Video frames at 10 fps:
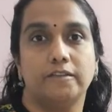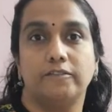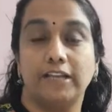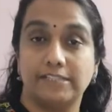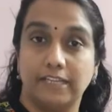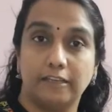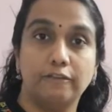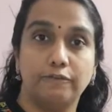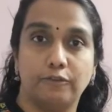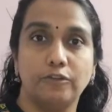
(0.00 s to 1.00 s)
We are
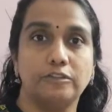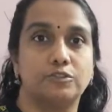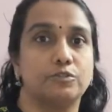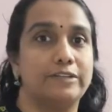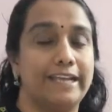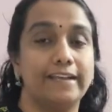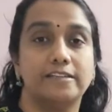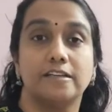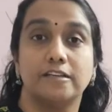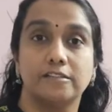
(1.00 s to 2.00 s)
taking food to get
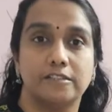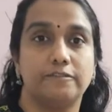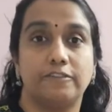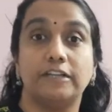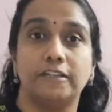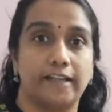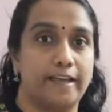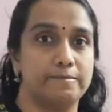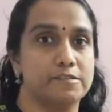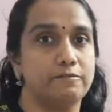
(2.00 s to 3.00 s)
different
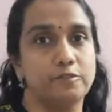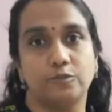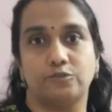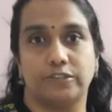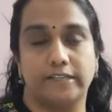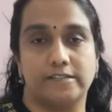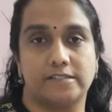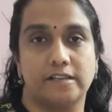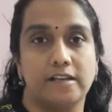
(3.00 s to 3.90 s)
types of nutrients.